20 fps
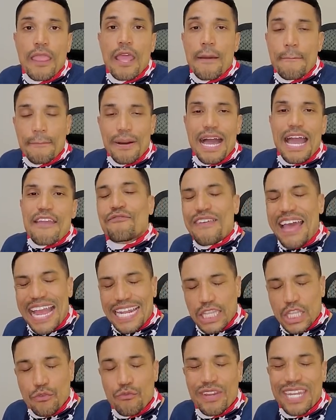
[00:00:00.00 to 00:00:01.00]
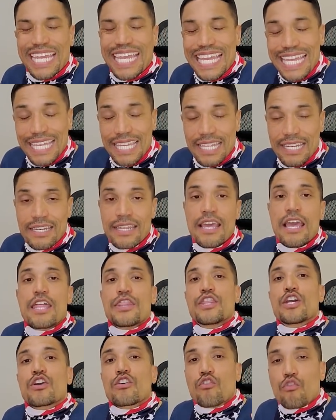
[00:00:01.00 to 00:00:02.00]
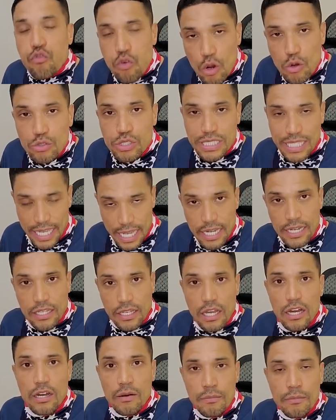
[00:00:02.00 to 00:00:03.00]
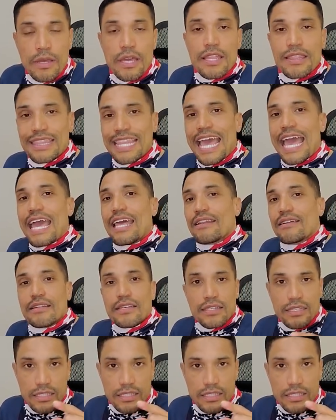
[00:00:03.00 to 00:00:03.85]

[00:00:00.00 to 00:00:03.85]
by factoring in their gross income that